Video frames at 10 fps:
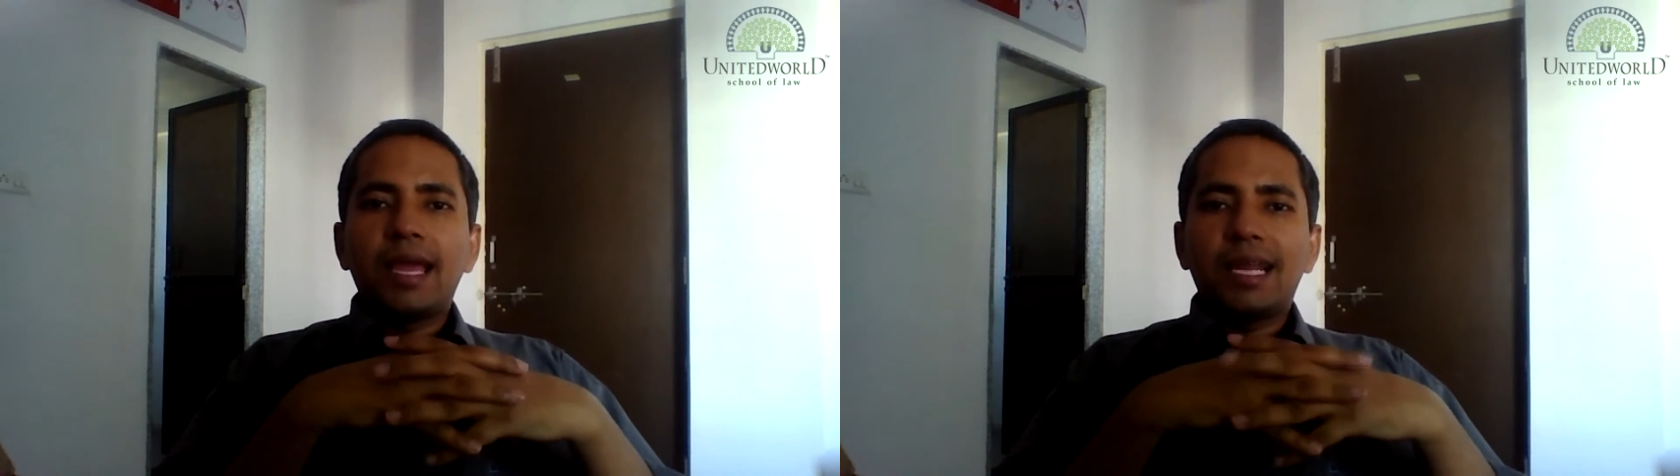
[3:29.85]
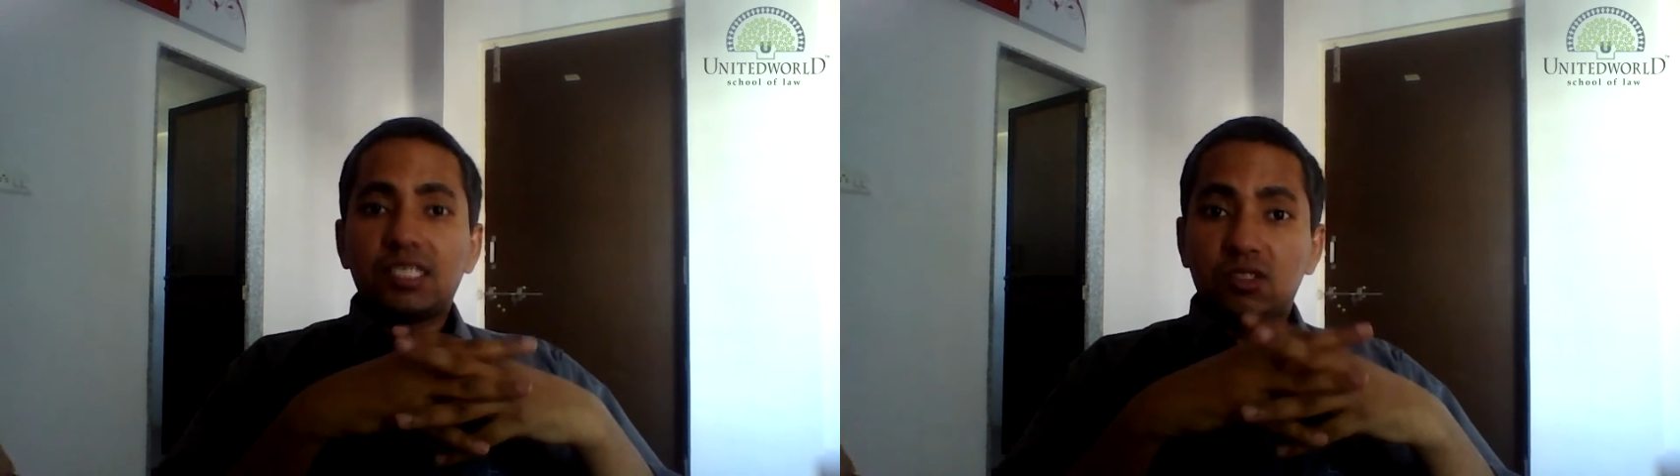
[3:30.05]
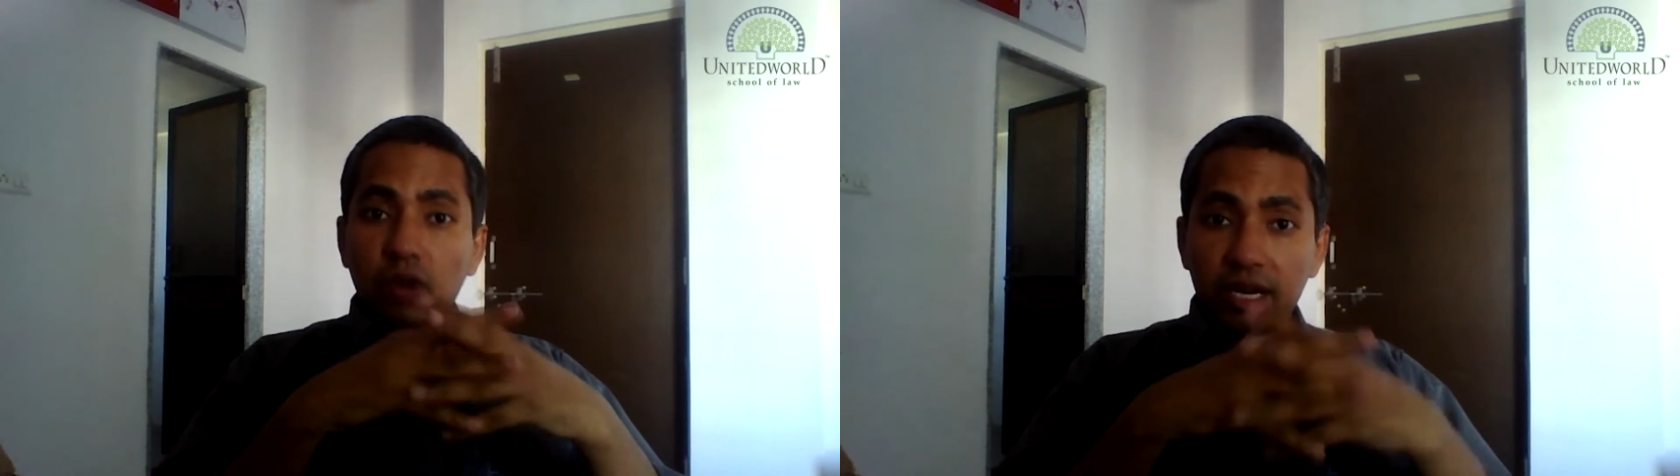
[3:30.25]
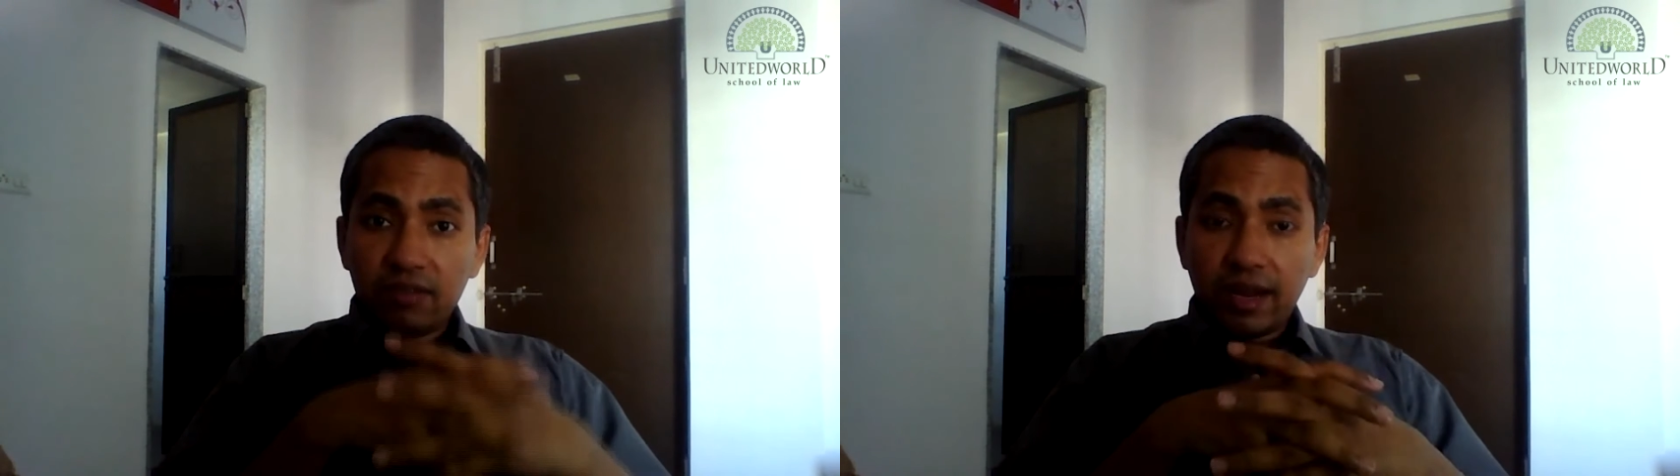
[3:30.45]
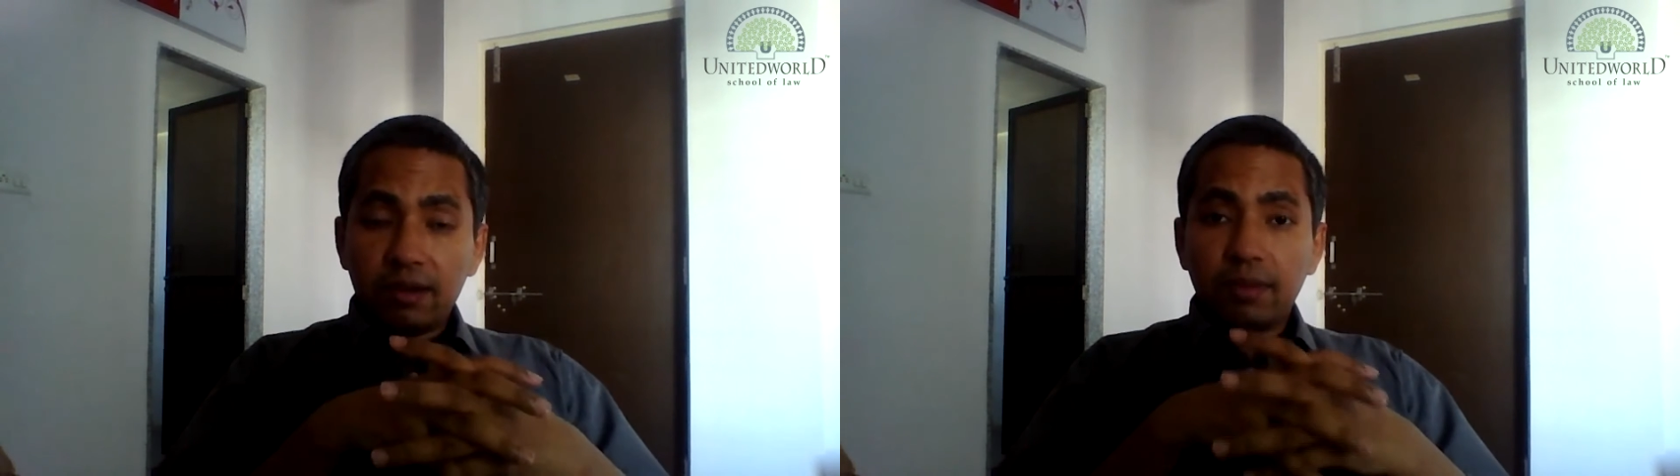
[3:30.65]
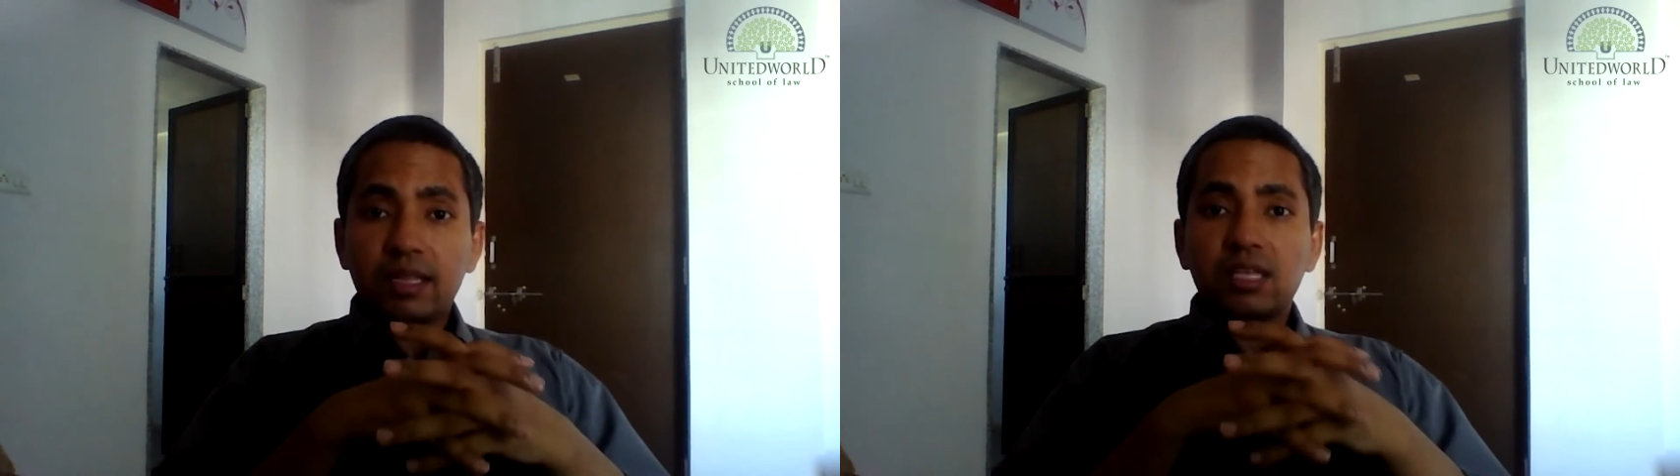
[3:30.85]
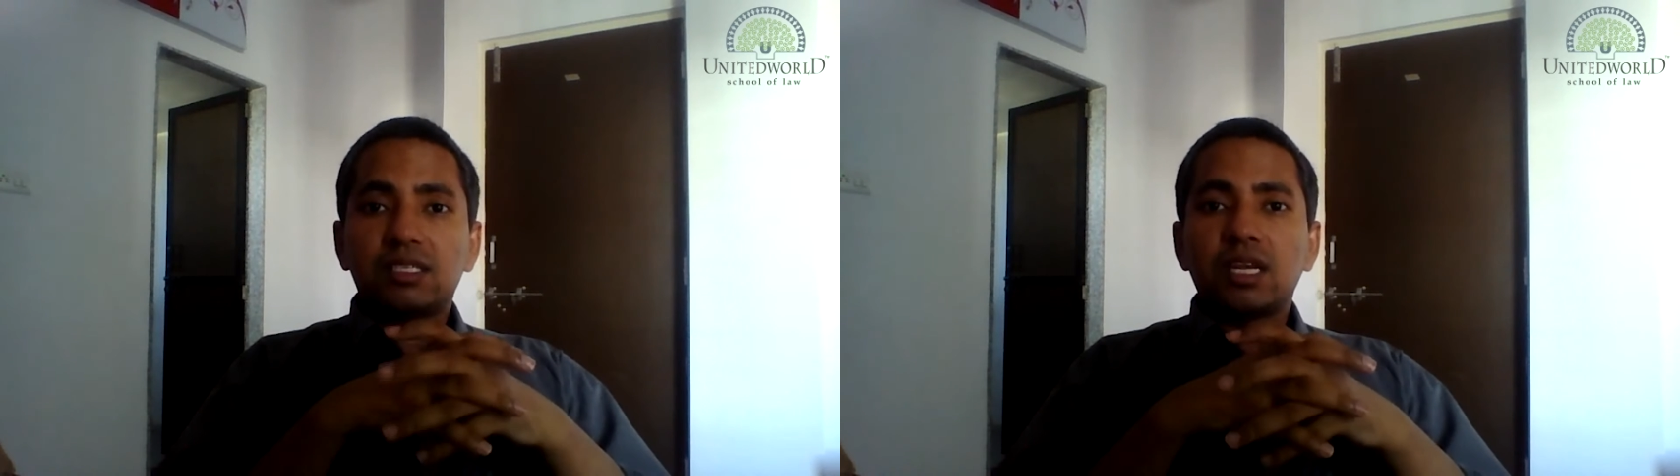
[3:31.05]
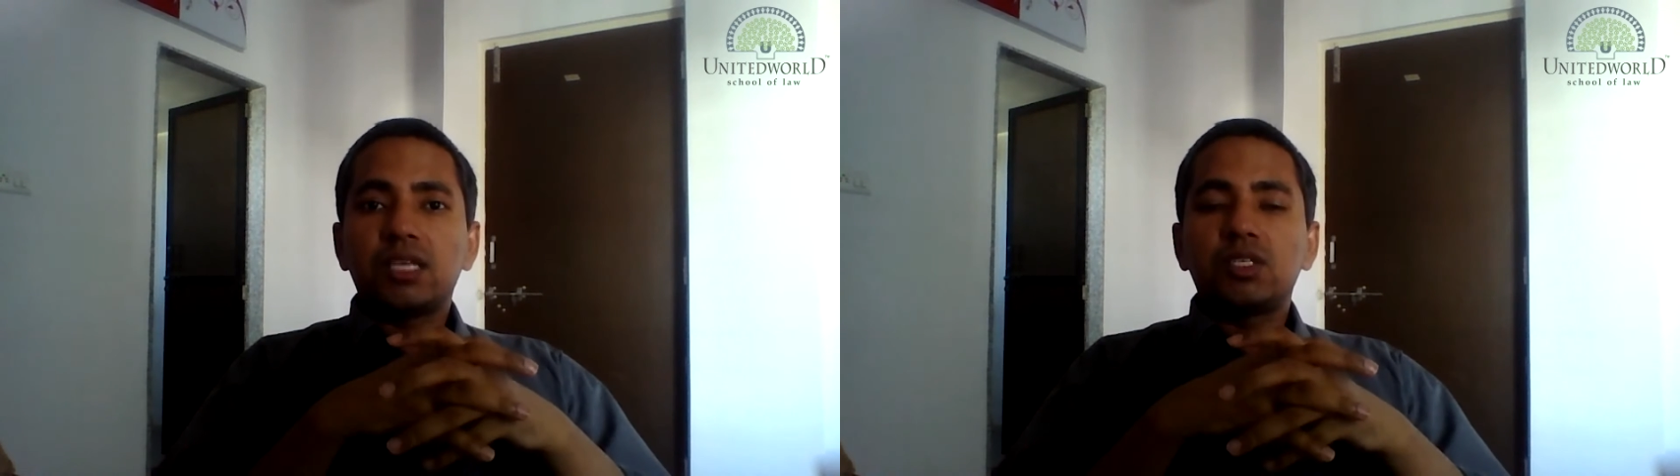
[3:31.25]
it is not defined by the
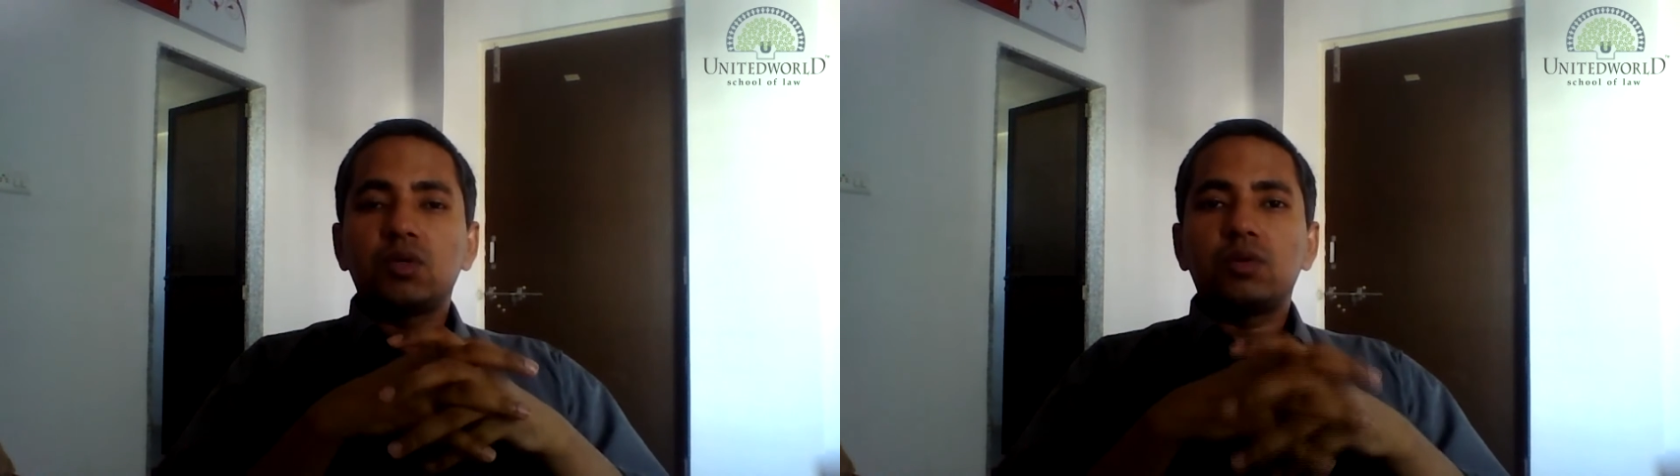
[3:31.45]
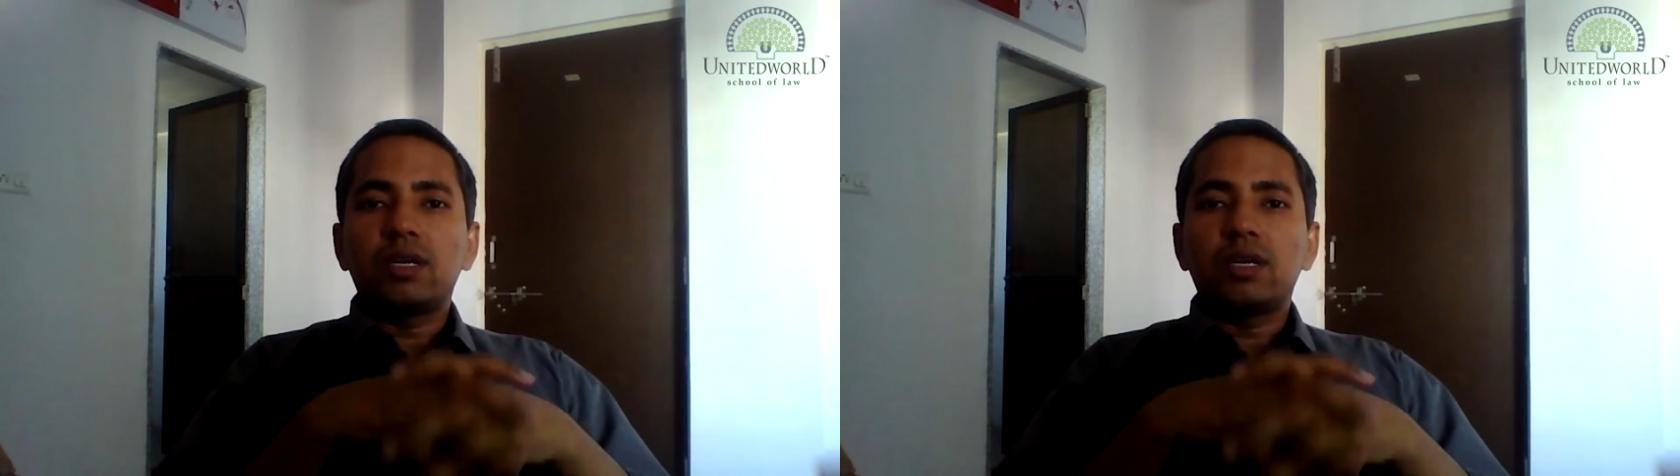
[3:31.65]
statute,